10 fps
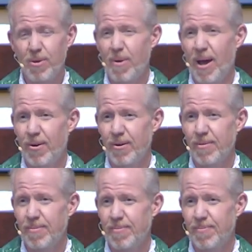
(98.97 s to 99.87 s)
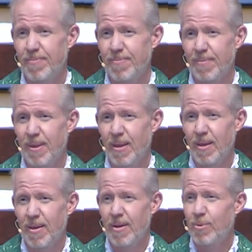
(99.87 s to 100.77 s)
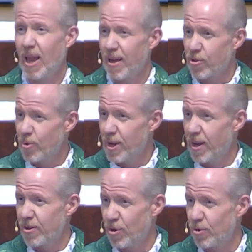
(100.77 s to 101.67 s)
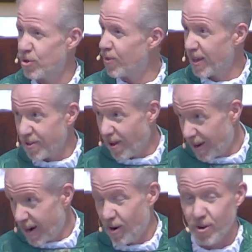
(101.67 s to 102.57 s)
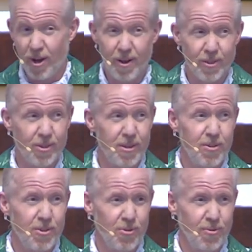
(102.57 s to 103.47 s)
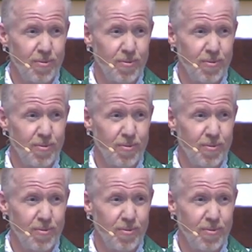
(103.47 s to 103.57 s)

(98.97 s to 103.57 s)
matter? But last week I told you that's not how God sees you.